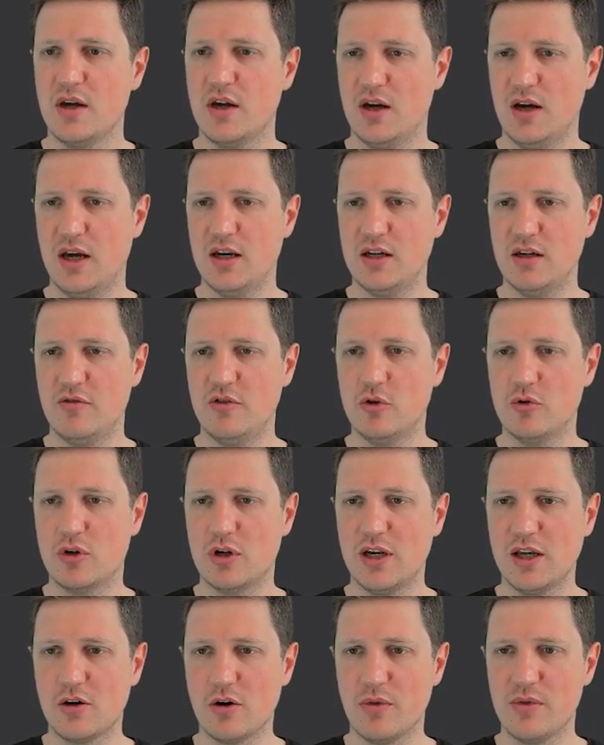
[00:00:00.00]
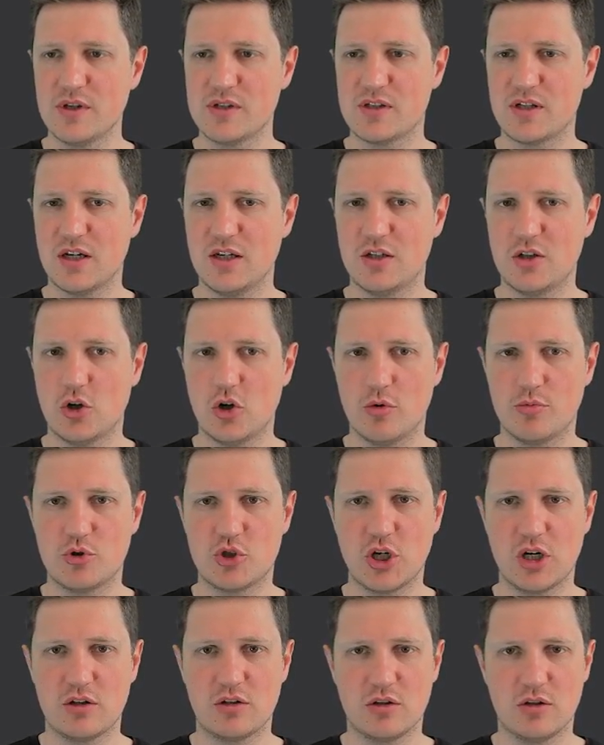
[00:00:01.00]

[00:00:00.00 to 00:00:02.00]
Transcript: And if you click on this data object,